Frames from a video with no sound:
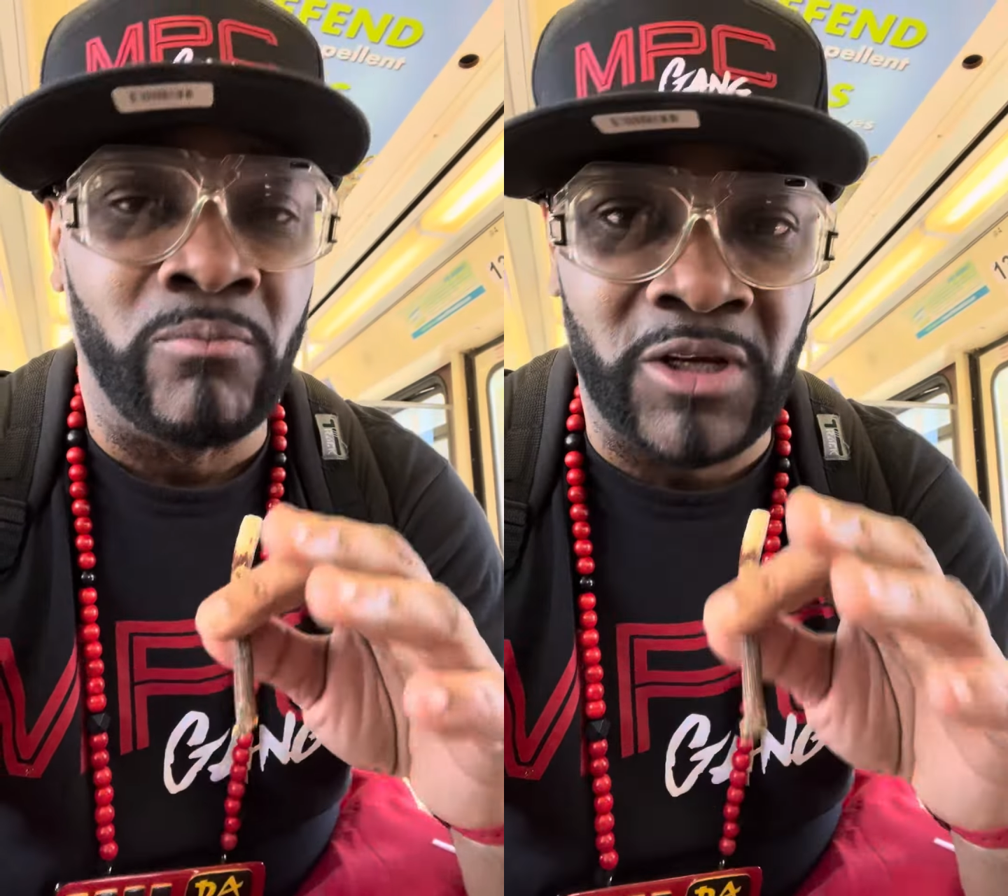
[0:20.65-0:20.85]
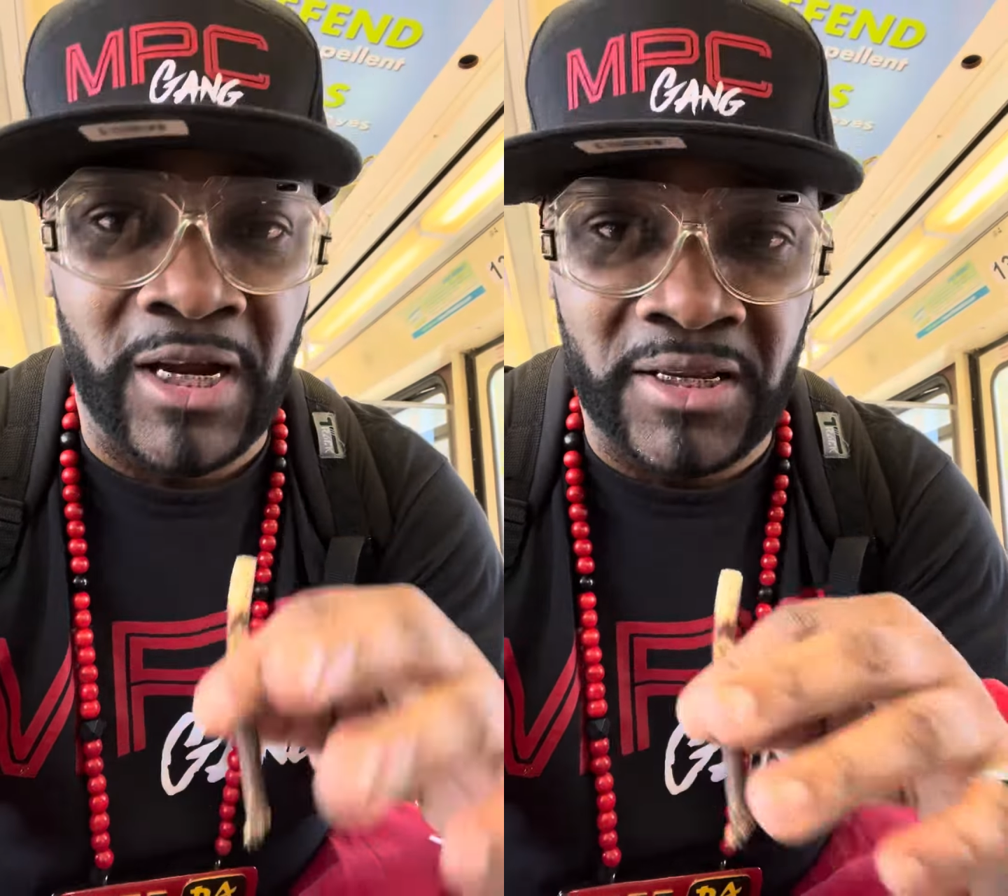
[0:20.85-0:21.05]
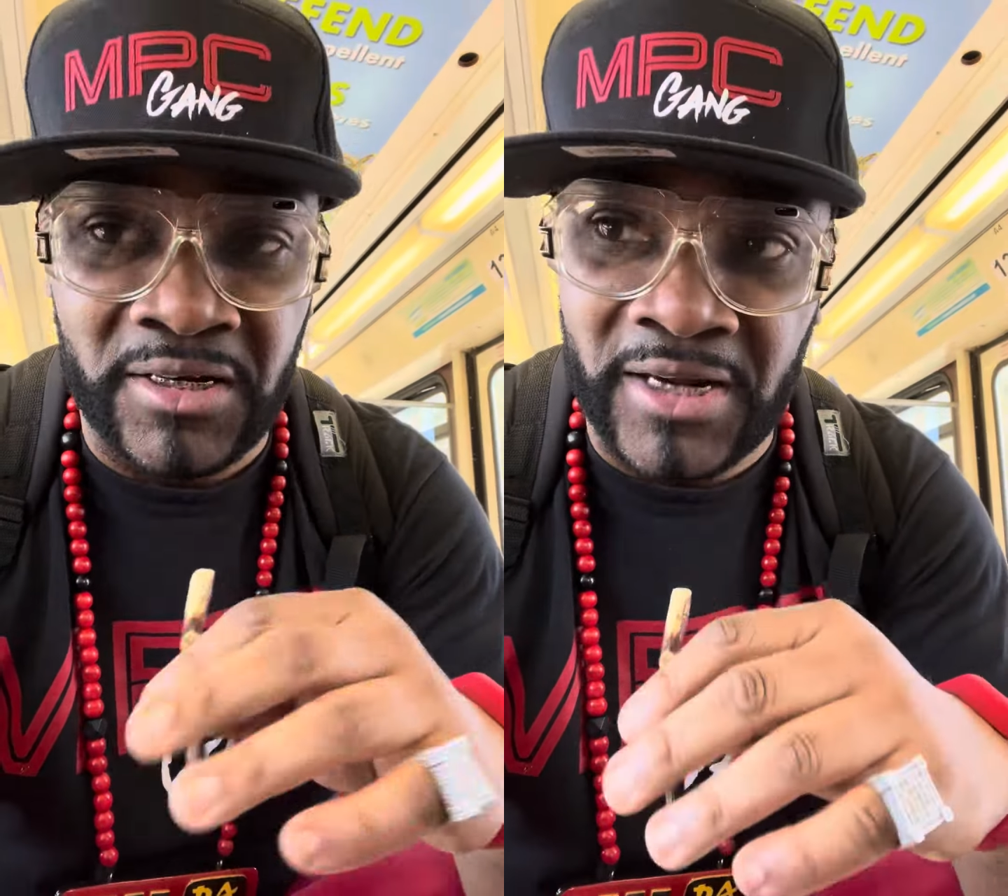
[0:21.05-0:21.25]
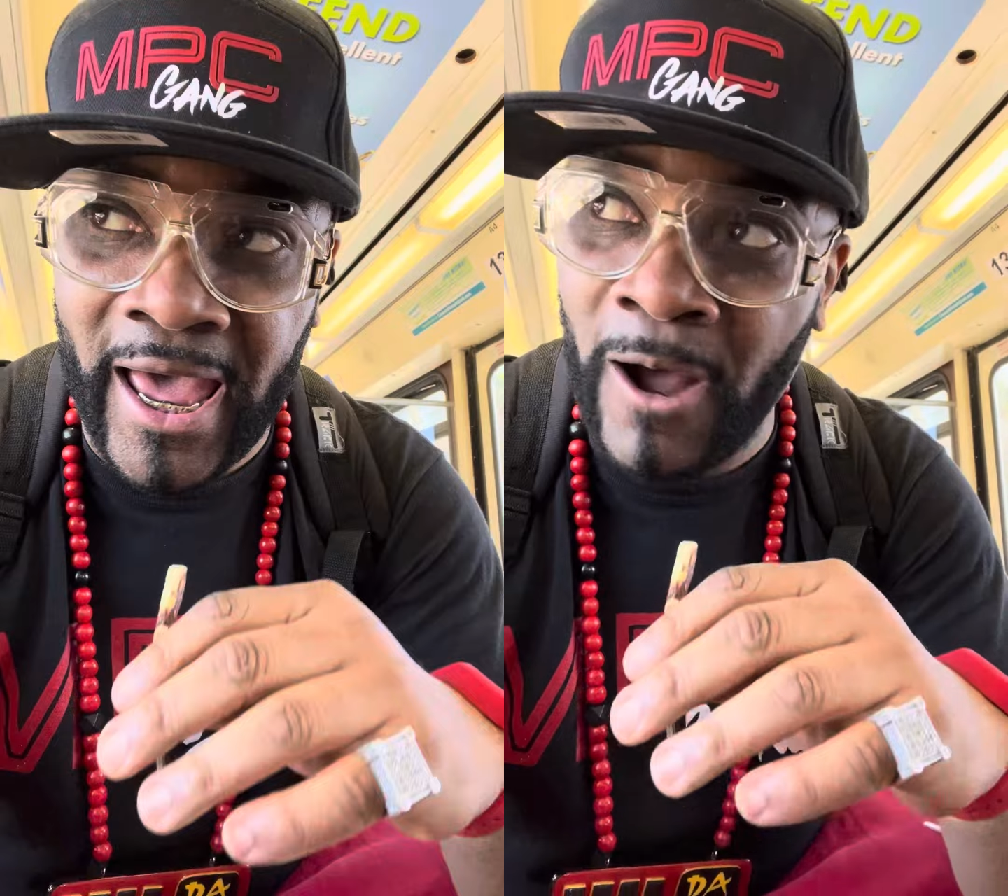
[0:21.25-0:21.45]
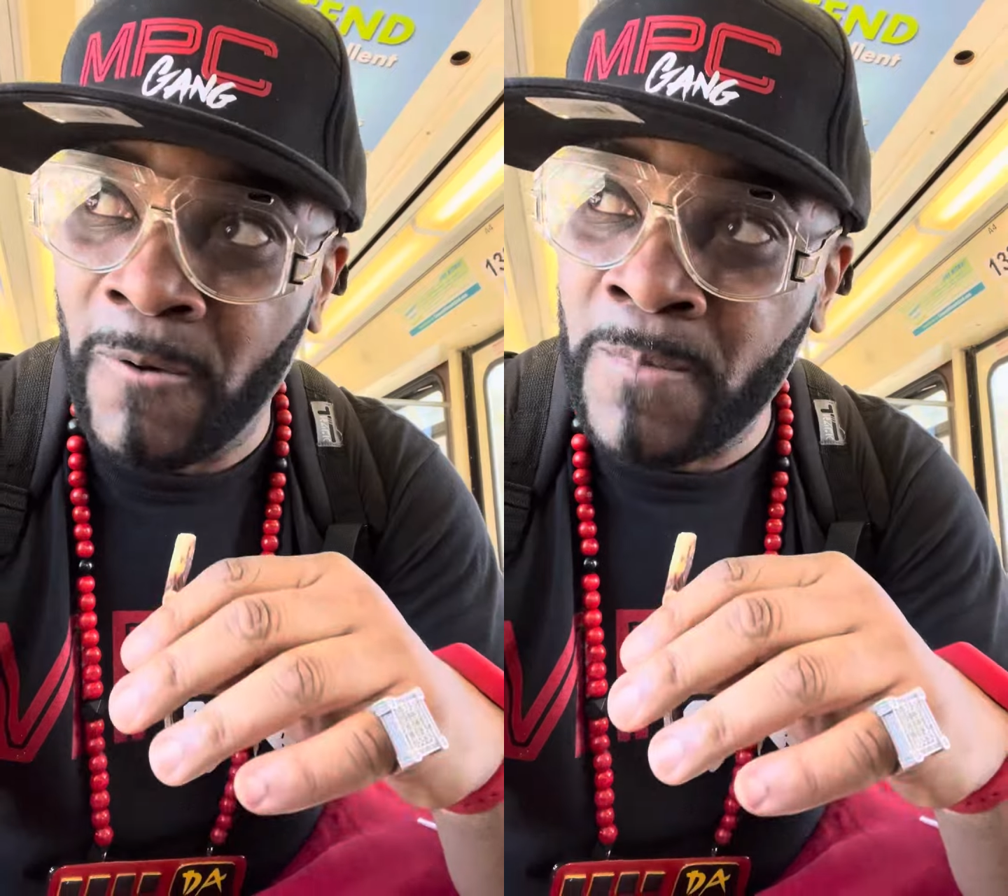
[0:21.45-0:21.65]
Check this
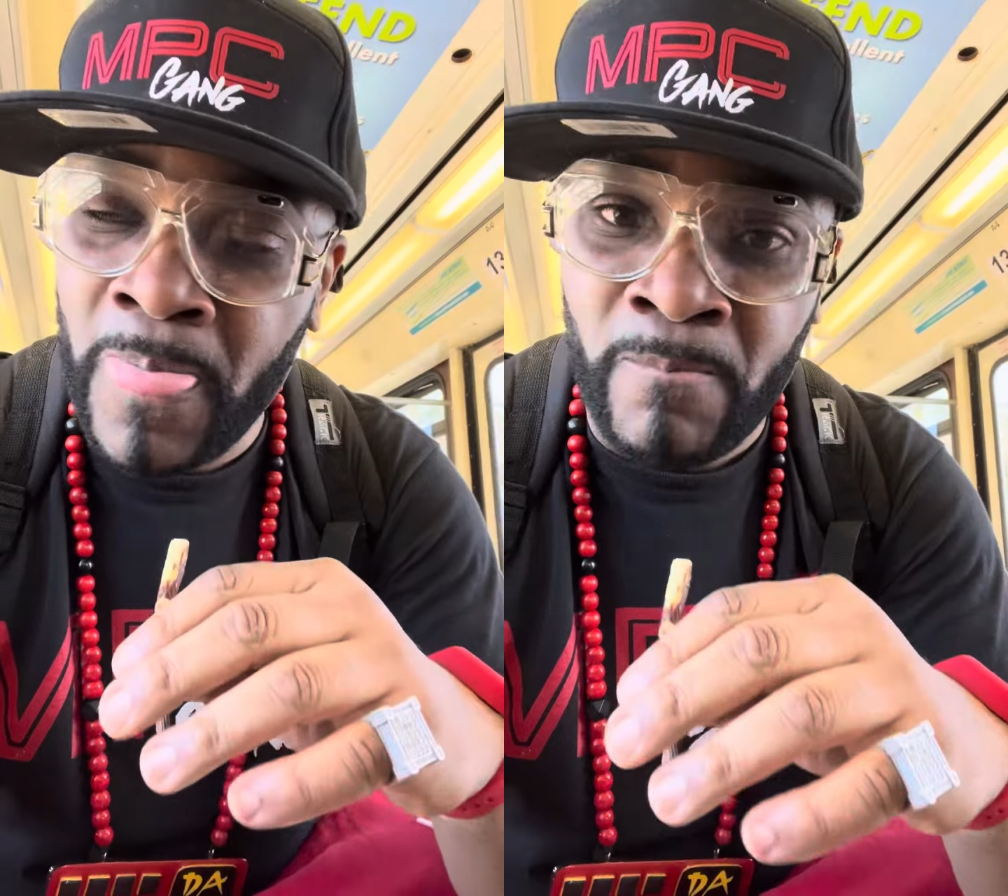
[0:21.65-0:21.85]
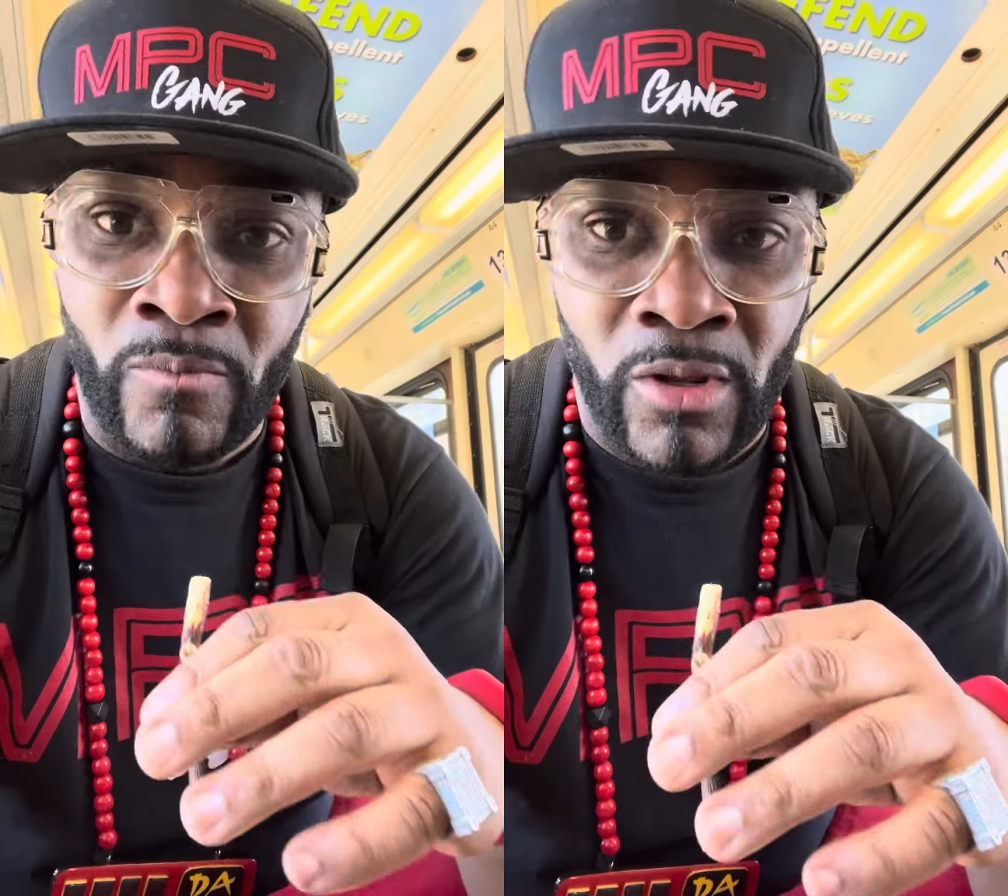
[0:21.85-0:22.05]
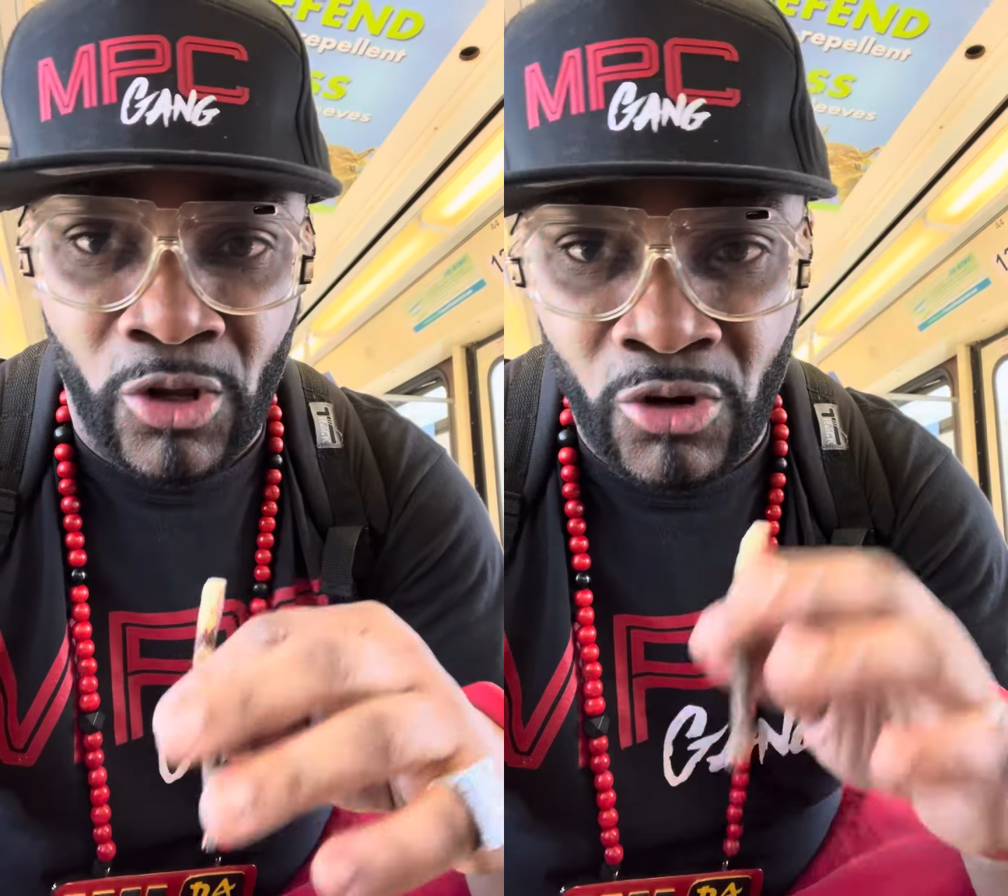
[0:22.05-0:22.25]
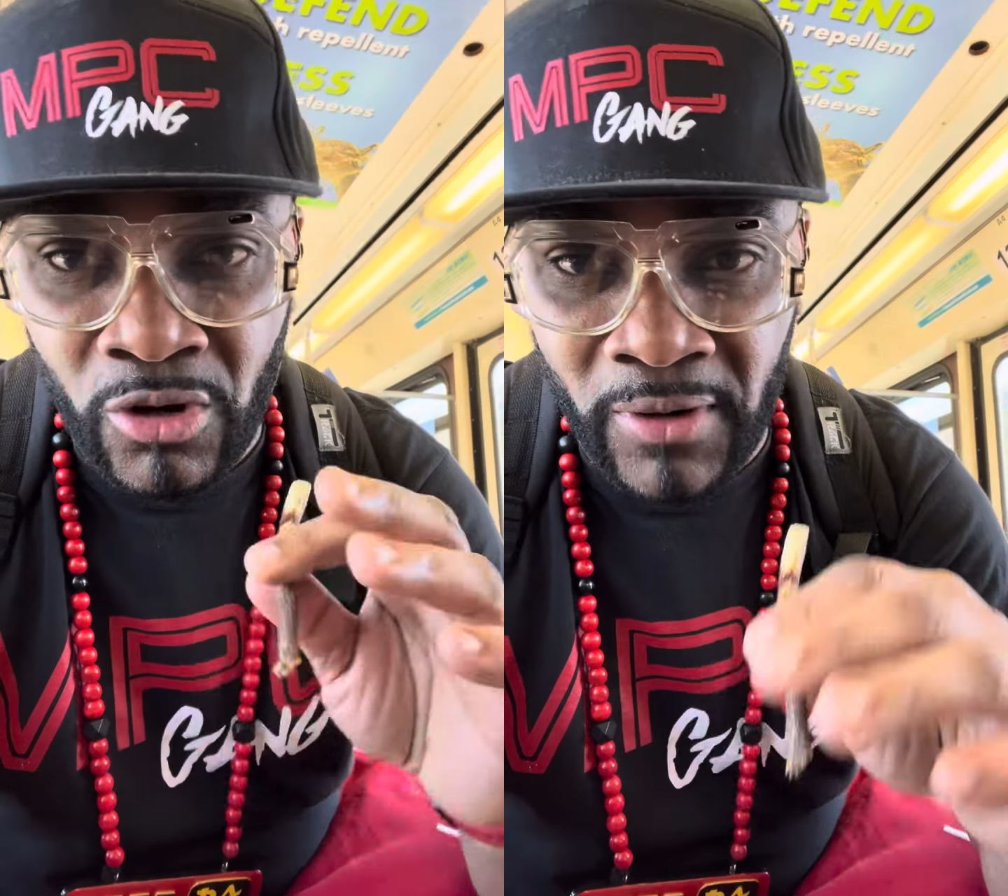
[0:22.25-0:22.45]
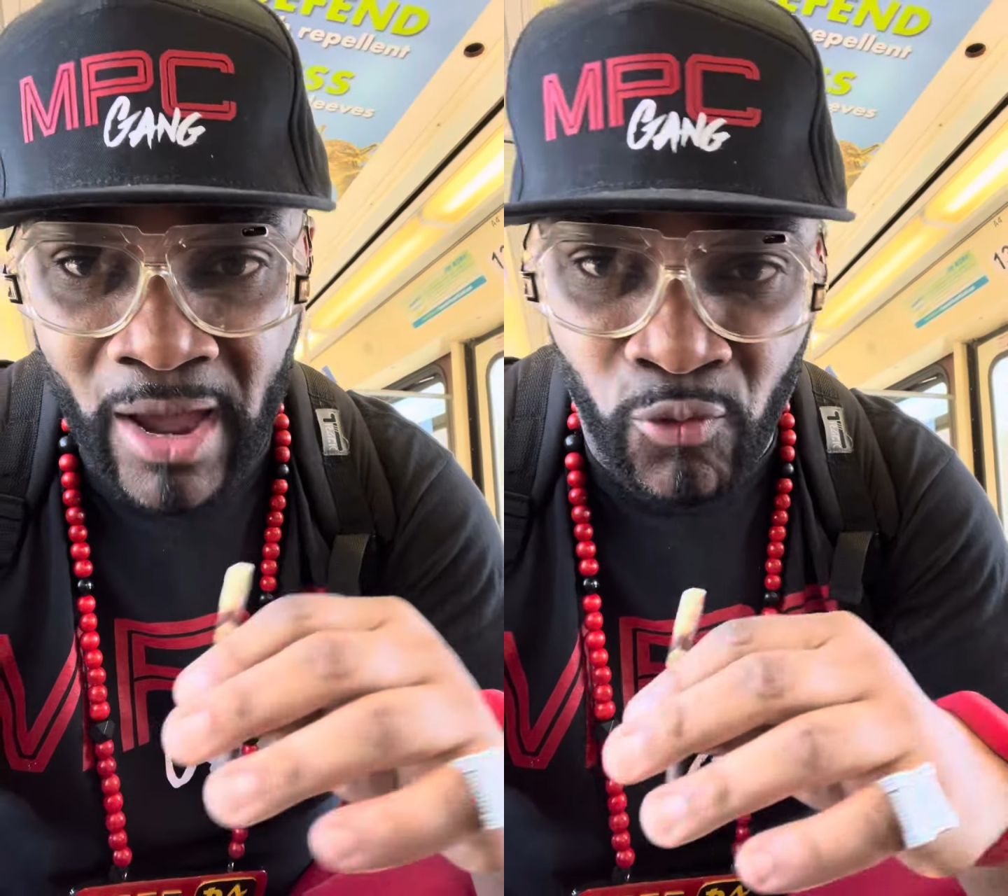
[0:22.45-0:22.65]
out. You know that